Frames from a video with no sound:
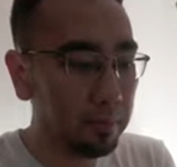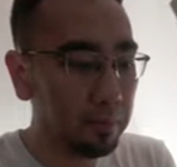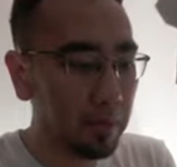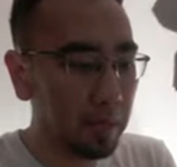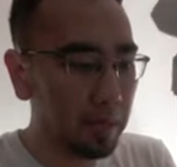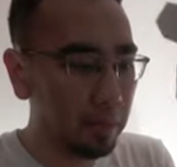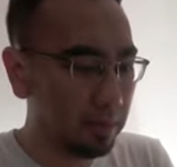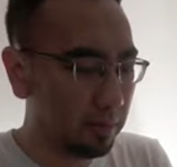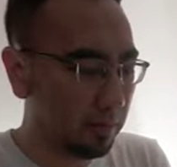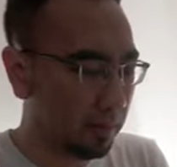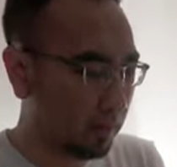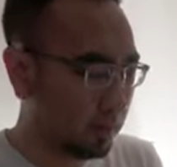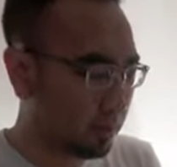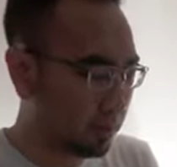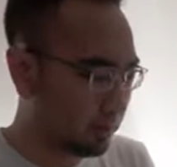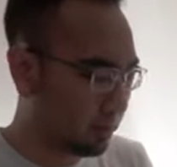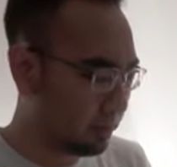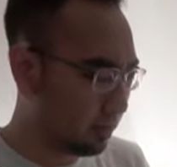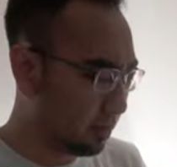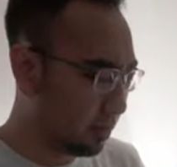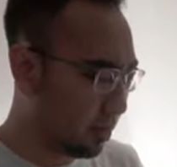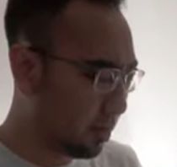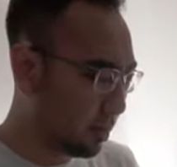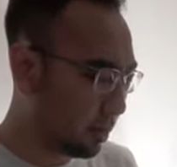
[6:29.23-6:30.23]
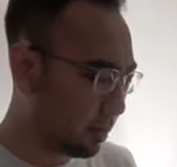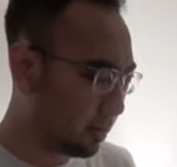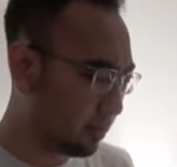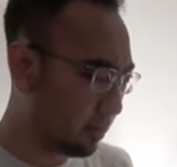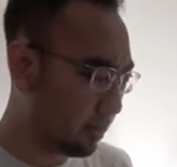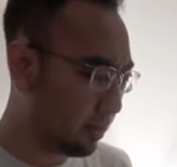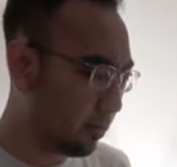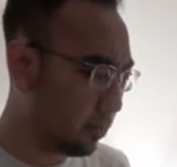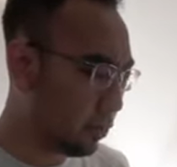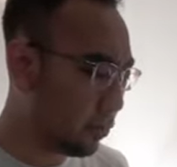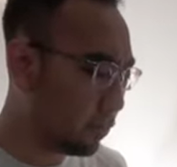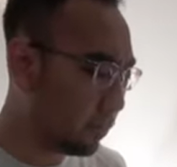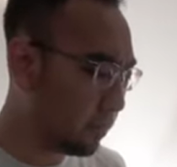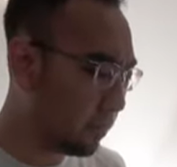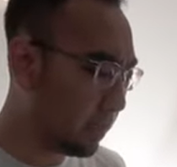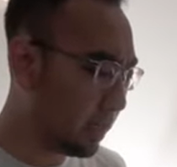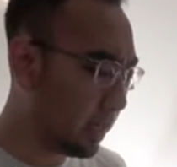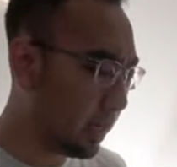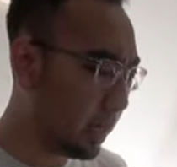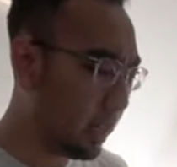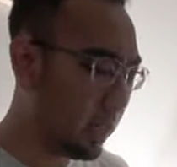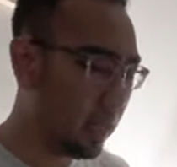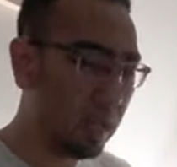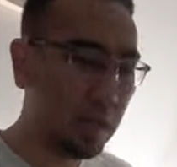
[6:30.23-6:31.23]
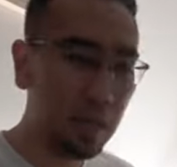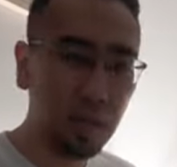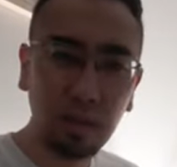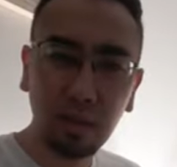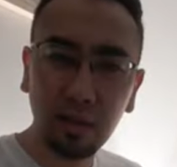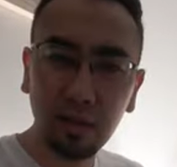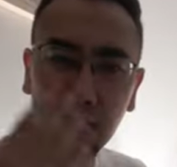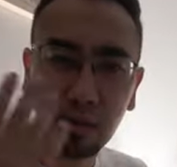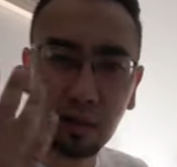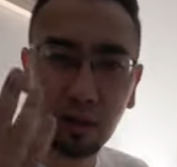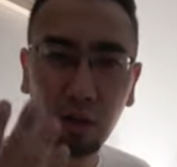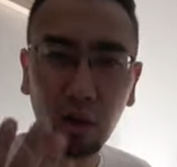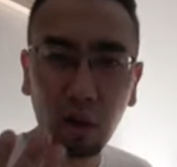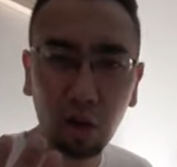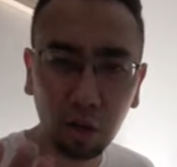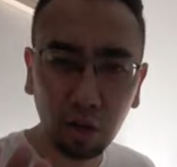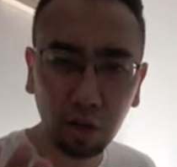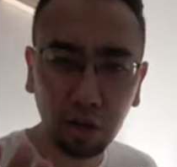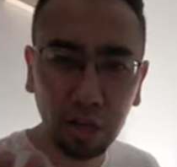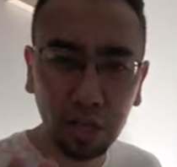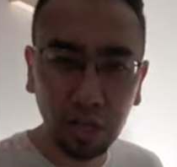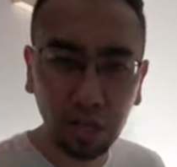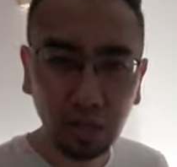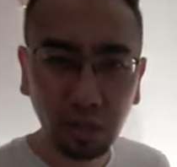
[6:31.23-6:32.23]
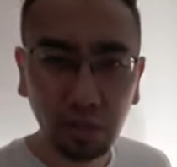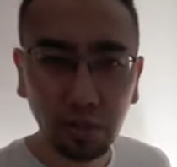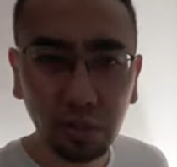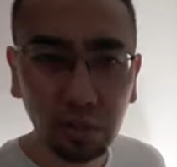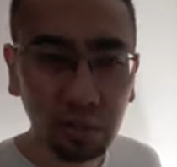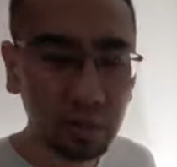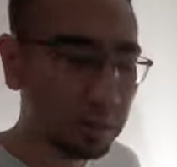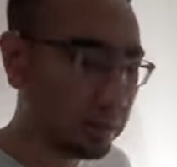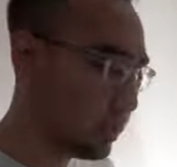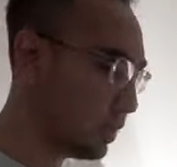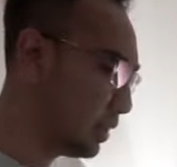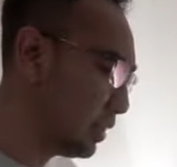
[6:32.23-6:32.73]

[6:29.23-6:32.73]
but it's not overly longish,